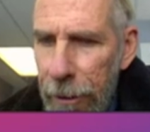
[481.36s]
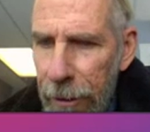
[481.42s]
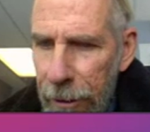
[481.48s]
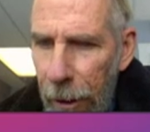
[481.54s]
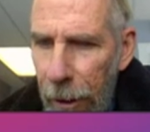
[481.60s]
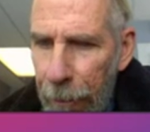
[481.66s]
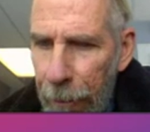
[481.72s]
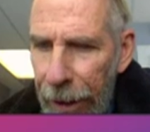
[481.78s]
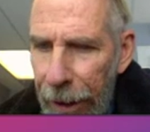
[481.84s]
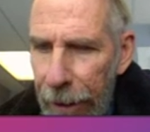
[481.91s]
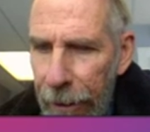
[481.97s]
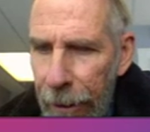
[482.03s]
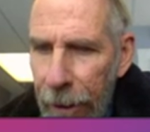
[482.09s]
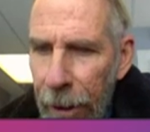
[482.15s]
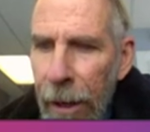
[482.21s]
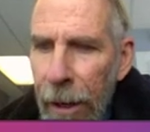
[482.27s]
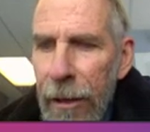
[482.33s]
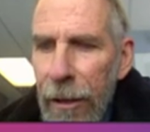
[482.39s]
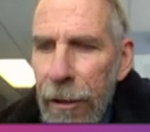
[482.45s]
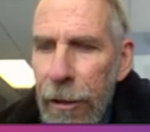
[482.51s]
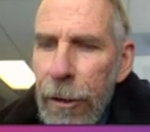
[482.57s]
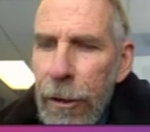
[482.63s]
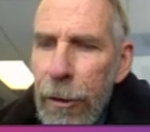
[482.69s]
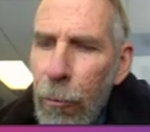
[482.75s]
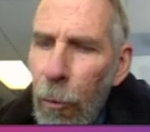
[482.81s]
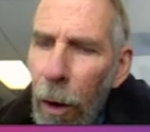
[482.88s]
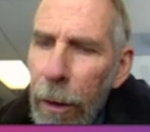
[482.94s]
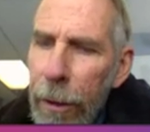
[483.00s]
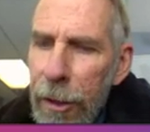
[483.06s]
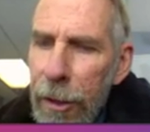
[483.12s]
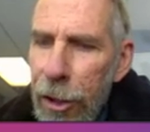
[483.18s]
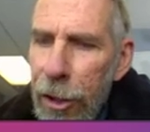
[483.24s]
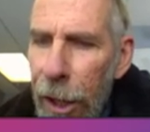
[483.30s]
something. So you'd want
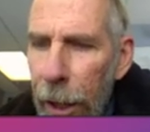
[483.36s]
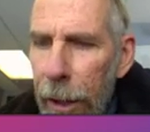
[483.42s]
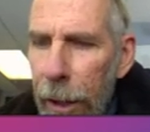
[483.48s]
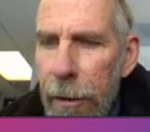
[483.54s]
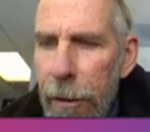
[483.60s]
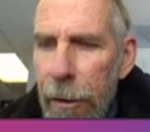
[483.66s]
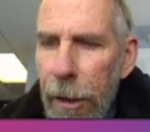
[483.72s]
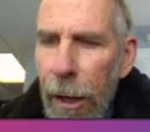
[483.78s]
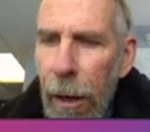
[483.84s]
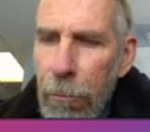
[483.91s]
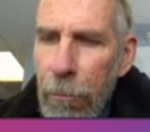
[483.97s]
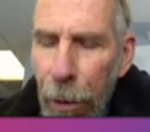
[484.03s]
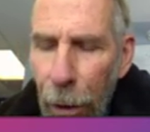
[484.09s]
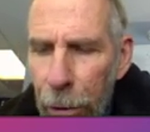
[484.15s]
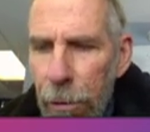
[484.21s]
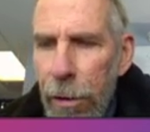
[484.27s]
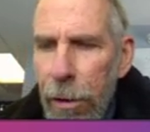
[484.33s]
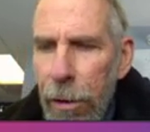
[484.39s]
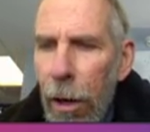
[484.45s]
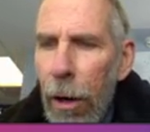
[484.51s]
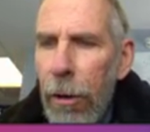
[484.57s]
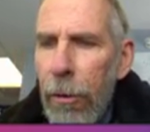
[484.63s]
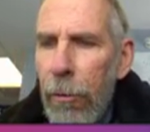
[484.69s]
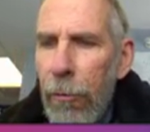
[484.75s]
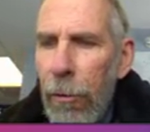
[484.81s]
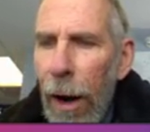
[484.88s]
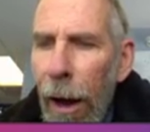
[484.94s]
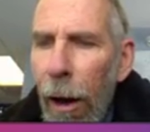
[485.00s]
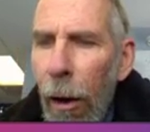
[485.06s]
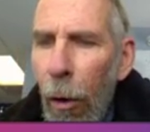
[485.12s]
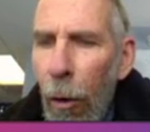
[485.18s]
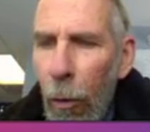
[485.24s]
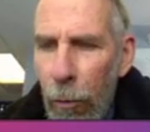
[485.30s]
to change that postcard
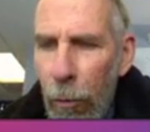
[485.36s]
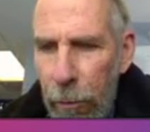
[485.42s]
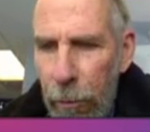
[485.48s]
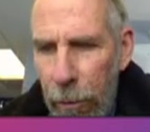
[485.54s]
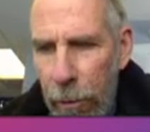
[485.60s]
around